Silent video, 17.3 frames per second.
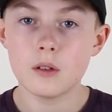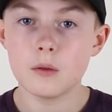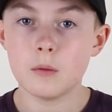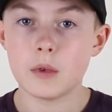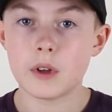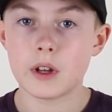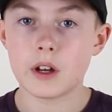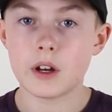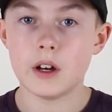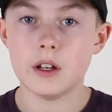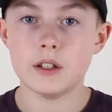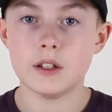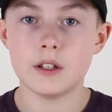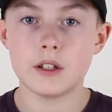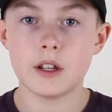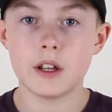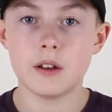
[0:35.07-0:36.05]

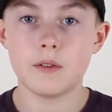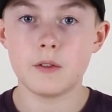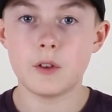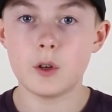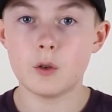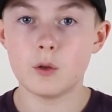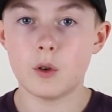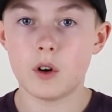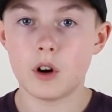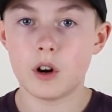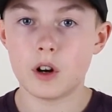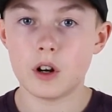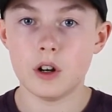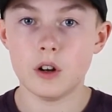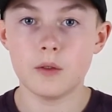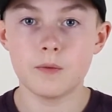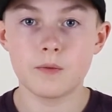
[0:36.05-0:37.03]
Because if you
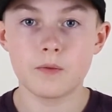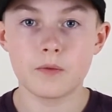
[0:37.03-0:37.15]
are